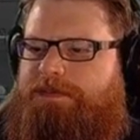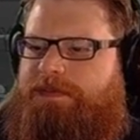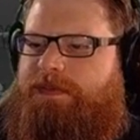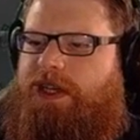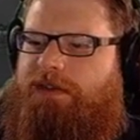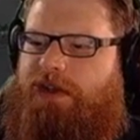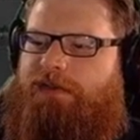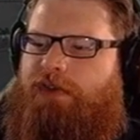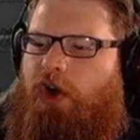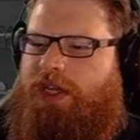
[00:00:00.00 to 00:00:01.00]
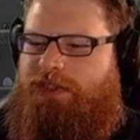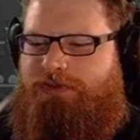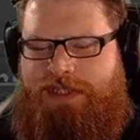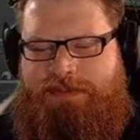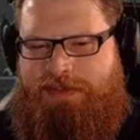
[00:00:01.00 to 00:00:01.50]
You have that for Oni
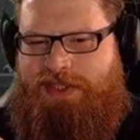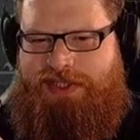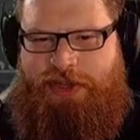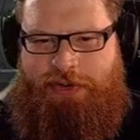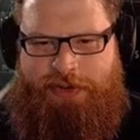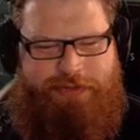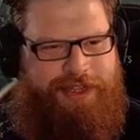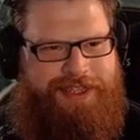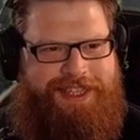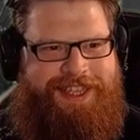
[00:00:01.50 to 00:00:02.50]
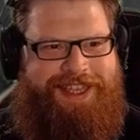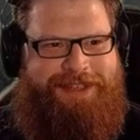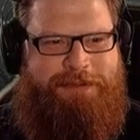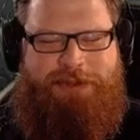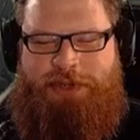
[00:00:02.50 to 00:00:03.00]
Dreams? No, not really.
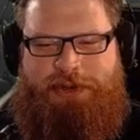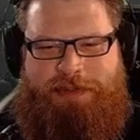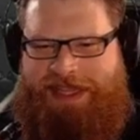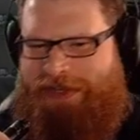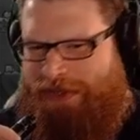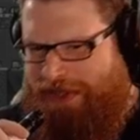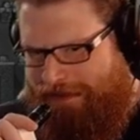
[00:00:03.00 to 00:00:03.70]
We were joking about that earlier.